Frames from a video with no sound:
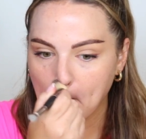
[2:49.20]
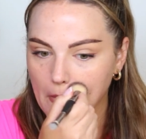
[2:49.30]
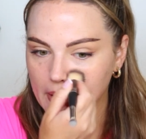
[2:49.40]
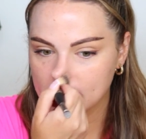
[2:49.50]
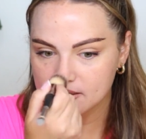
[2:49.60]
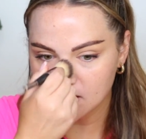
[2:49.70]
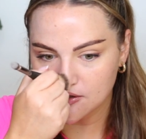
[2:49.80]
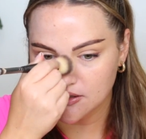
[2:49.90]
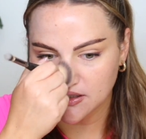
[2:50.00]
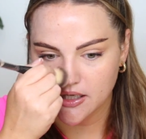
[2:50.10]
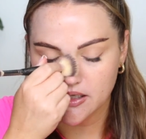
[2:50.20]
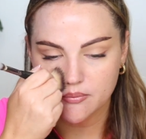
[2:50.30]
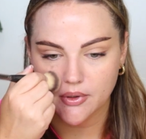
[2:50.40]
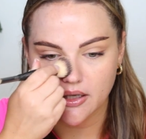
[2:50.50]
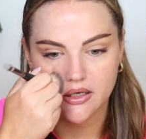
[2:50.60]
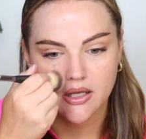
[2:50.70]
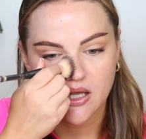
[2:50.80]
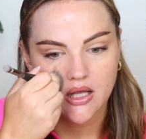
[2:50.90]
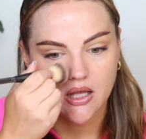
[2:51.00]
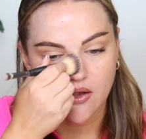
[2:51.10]
when I saw it online, but
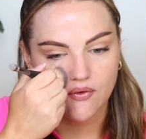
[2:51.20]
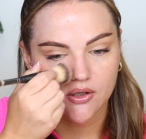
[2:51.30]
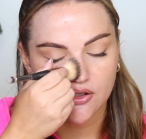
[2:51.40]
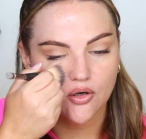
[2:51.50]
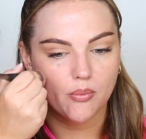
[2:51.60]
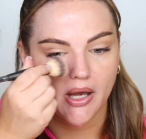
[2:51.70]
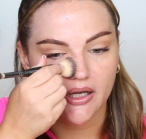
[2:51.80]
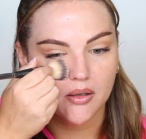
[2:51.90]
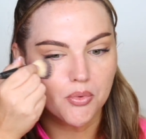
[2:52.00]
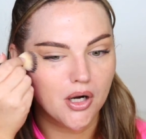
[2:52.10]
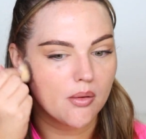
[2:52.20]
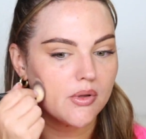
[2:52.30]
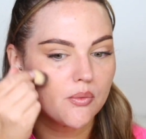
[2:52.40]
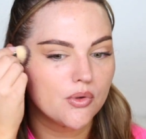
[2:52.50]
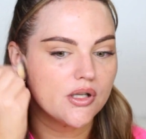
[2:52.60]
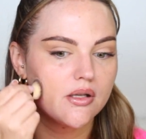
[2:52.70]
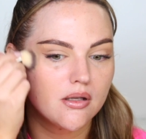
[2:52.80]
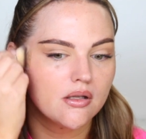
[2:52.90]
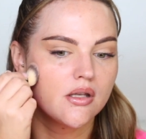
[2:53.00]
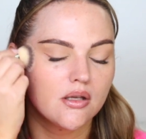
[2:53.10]
if I could go back, I probably would
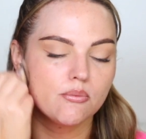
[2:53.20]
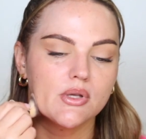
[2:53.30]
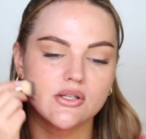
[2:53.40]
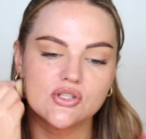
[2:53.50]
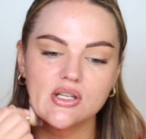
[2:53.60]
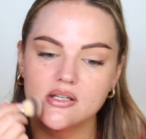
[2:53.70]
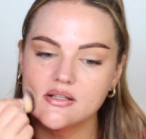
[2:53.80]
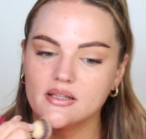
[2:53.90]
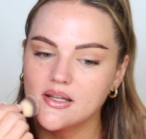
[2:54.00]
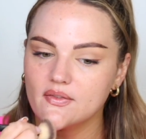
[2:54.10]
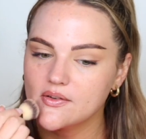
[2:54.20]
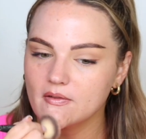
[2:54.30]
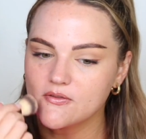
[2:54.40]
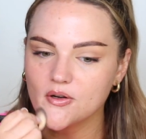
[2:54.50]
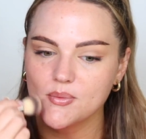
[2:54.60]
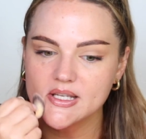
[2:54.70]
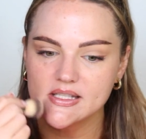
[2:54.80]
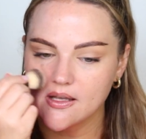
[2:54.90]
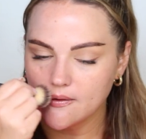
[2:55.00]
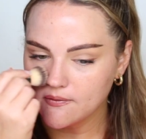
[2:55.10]
pick shade 11 for
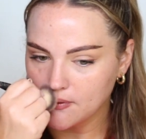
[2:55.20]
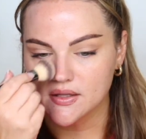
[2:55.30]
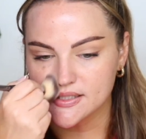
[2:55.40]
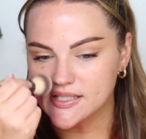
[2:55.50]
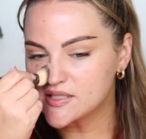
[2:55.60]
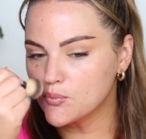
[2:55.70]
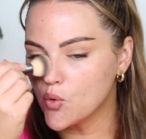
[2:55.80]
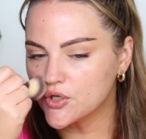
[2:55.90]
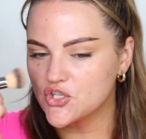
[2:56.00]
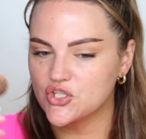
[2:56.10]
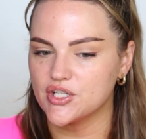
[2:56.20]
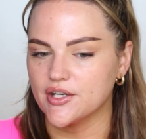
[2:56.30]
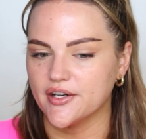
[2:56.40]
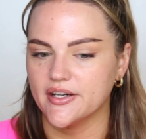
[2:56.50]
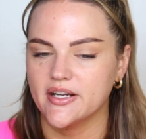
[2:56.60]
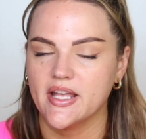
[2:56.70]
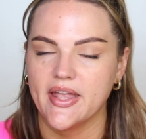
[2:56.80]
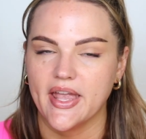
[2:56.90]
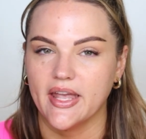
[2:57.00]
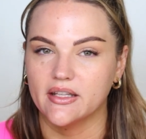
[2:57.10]
myself. This is more sheer
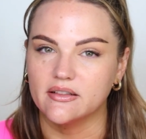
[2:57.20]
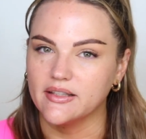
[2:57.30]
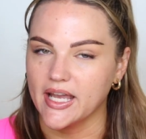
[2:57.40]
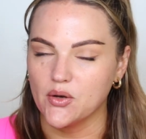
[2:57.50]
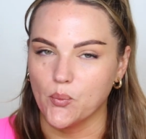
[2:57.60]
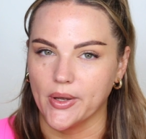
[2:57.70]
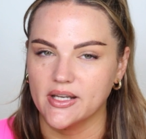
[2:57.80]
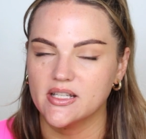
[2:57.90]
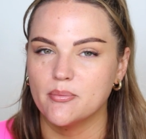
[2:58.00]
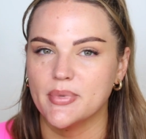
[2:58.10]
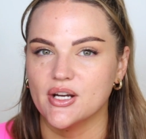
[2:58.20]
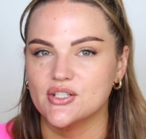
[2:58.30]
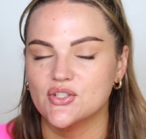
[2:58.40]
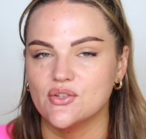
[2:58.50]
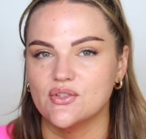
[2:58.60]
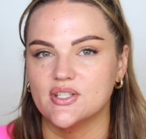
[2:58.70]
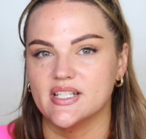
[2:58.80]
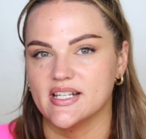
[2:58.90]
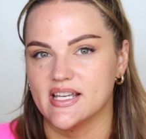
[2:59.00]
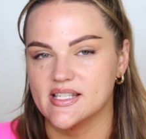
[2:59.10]
and lightweight compared to the
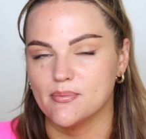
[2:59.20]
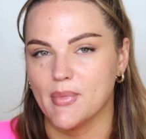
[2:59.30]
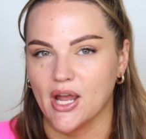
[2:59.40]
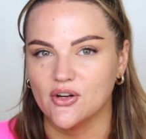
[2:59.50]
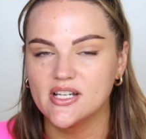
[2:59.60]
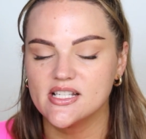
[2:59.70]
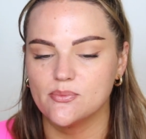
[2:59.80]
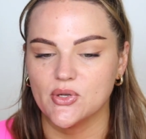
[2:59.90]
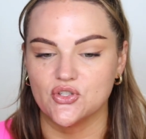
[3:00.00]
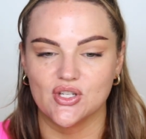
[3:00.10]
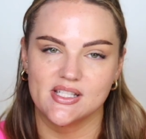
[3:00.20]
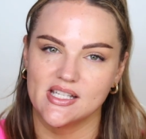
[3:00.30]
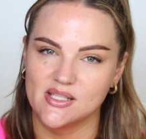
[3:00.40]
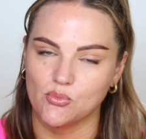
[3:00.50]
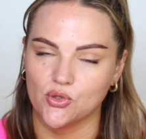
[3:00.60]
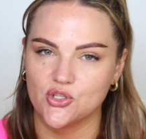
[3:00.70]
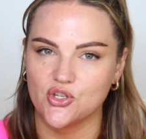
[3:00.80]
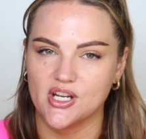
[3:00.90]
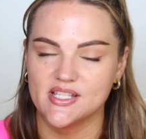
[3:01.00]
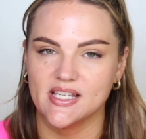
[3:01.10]
Danessa Myricks, but just as
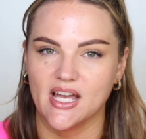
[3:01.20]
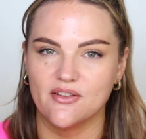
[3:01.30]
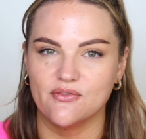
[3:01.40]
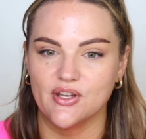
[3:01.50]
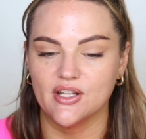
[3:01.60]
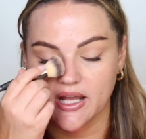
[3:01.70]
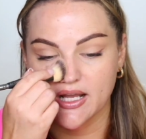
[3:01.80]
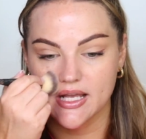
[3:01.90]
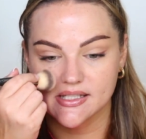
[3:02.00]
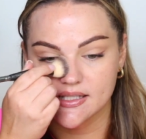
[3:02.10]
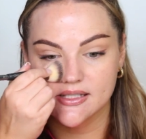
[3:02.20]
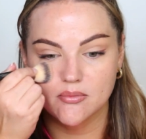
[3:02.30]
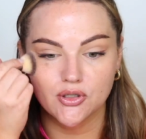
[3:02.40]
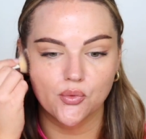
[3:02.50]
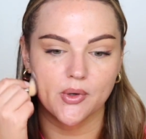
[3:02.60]
moisturizing, I feel, and has a similar